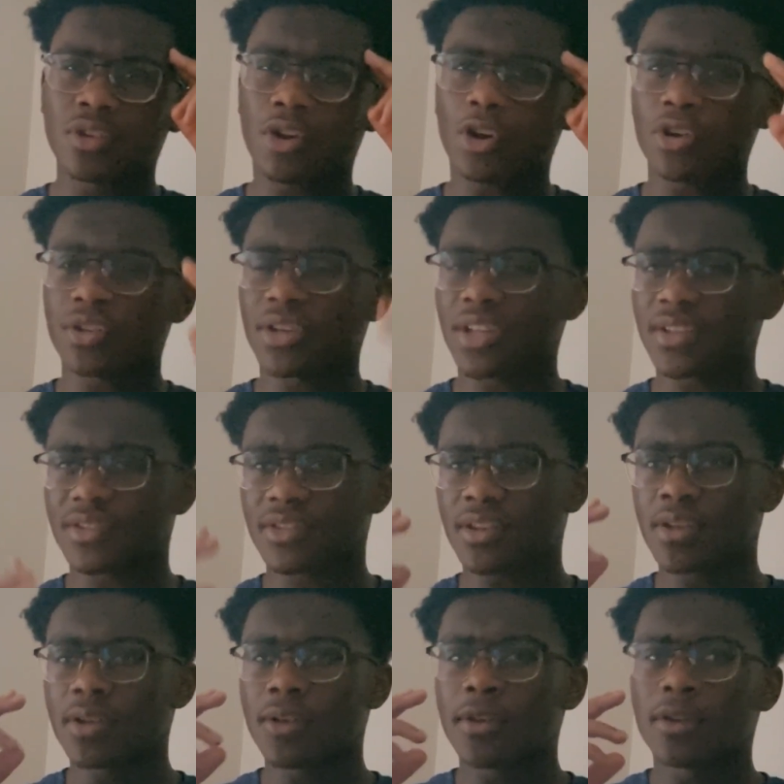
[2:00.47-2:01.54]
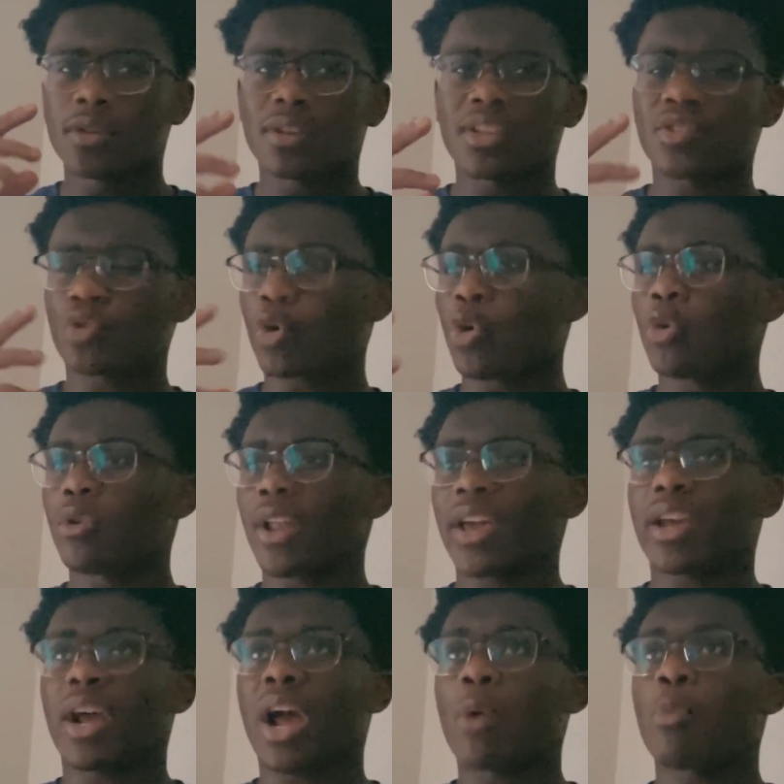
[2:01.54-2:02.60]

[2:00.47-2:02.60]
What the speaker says: on this goal. Like, I